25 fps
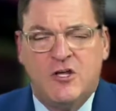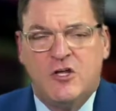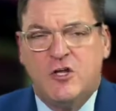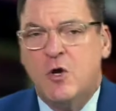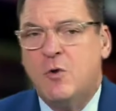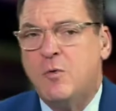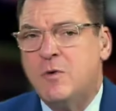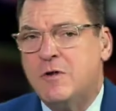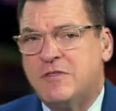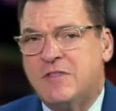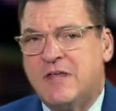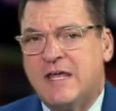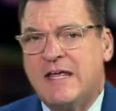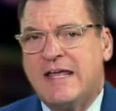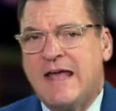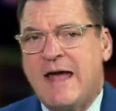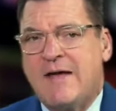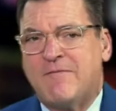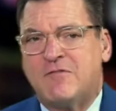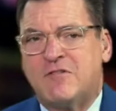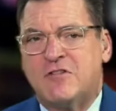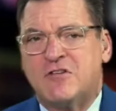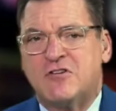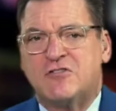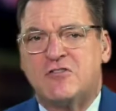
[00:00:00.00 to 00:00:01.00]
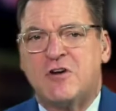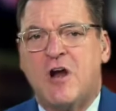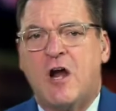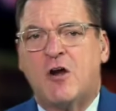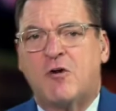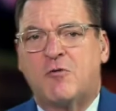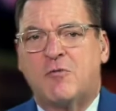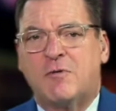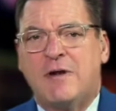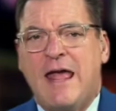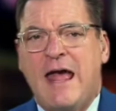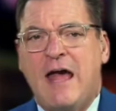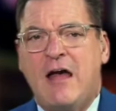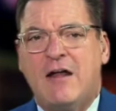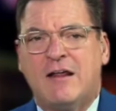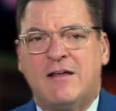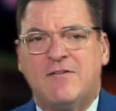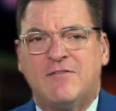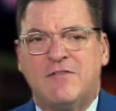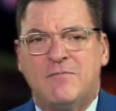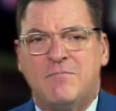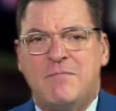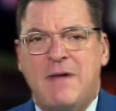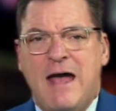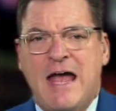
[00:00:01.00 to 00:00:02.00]
You would think, after the stark
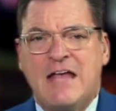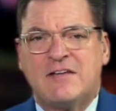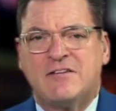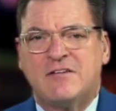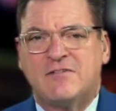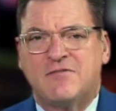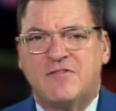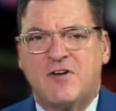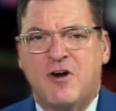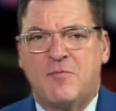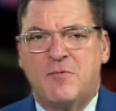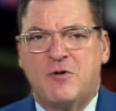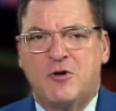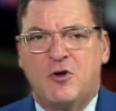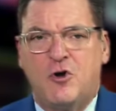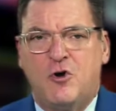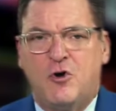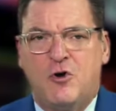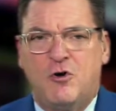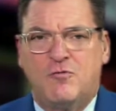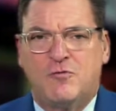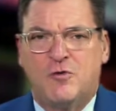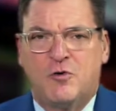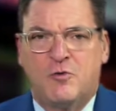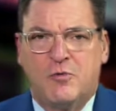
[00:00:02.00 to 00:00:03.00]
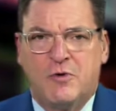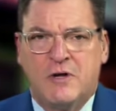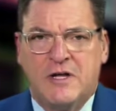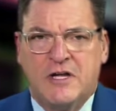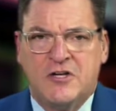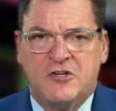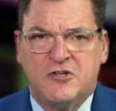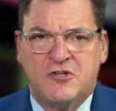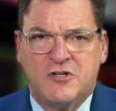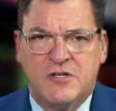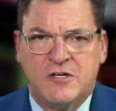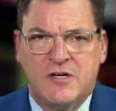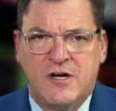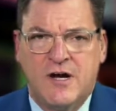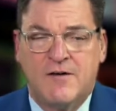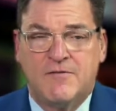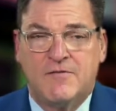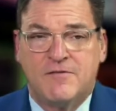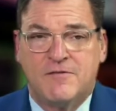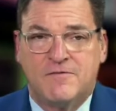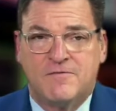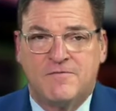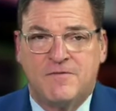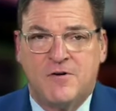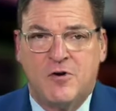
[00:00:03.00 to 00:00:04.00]
reality of the massive government overreach
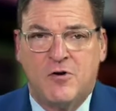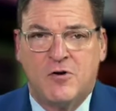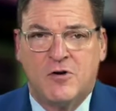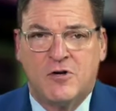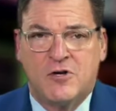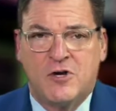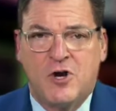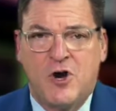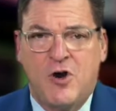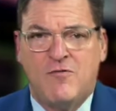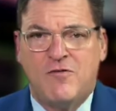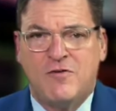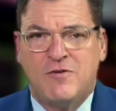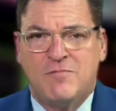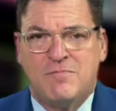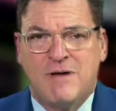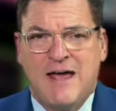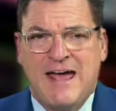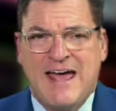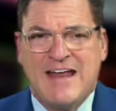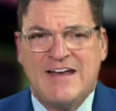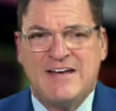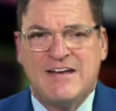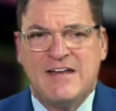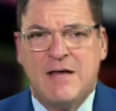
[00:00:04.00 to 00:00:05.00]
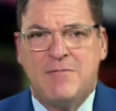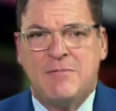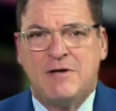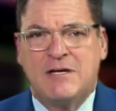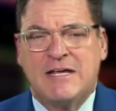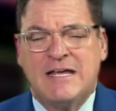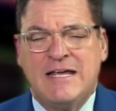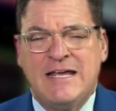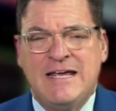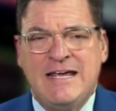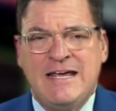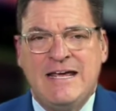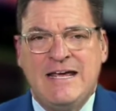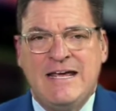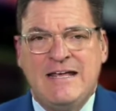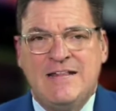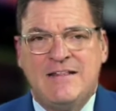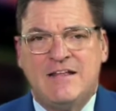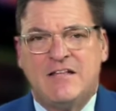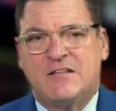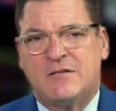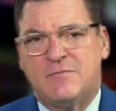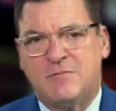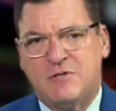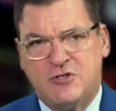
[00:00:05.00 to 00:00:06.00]
of the faux COVID pandemic,
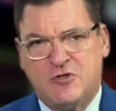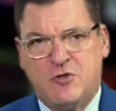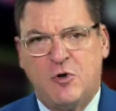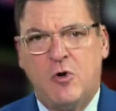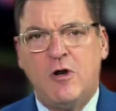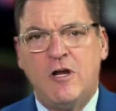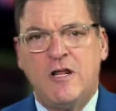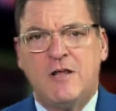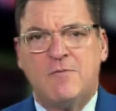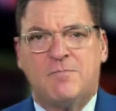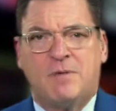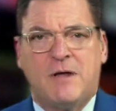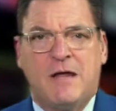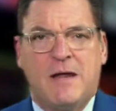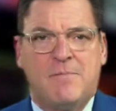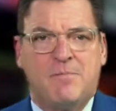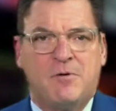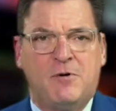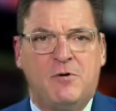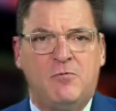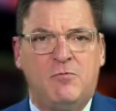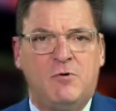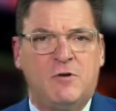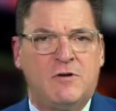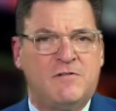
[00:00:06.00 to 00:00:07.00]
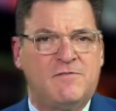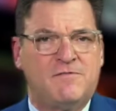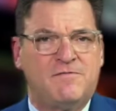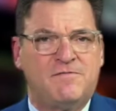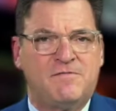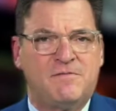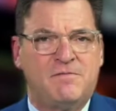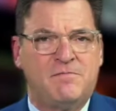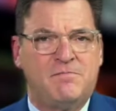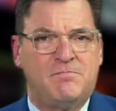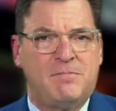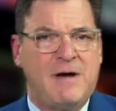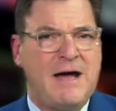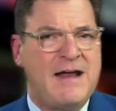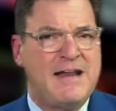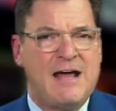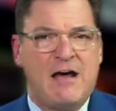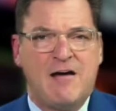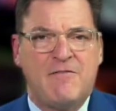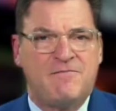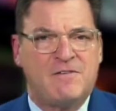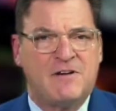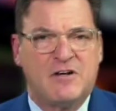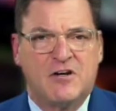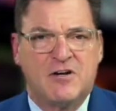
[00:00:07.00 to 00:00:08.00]
that the majority of people would have by
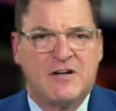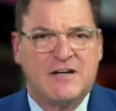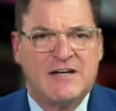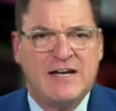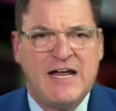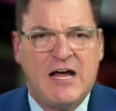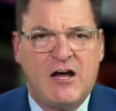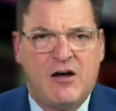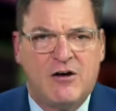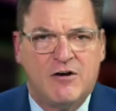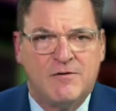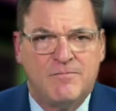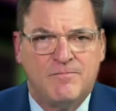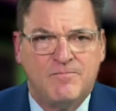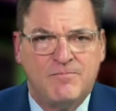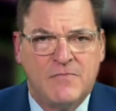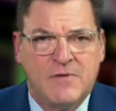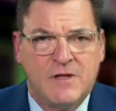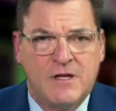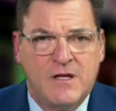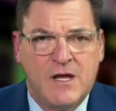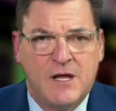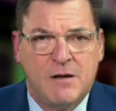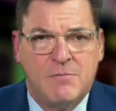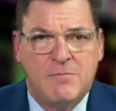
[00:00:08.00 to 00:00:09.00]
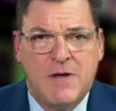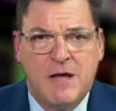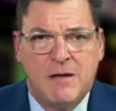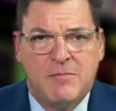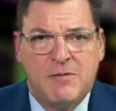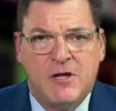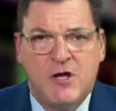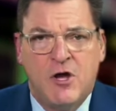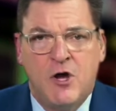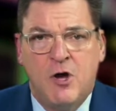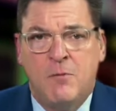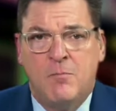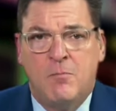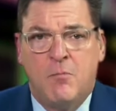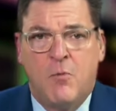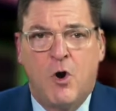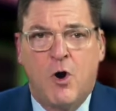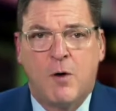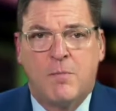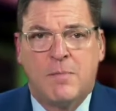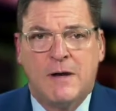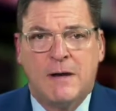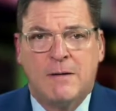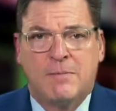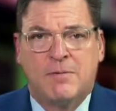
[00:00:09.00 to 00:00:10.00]
now figured it out. And maybe
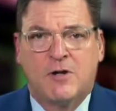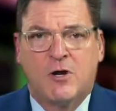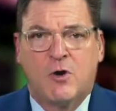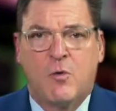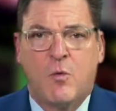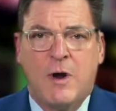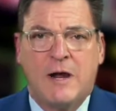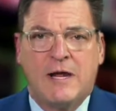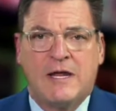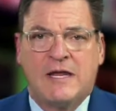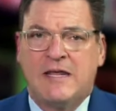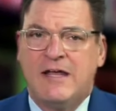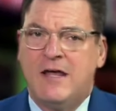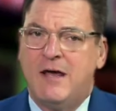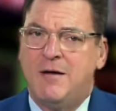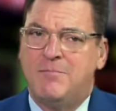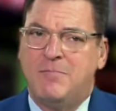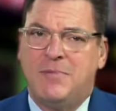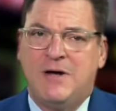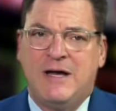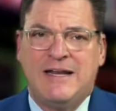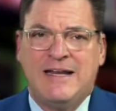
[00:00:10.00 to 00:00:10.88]
more people are waking up.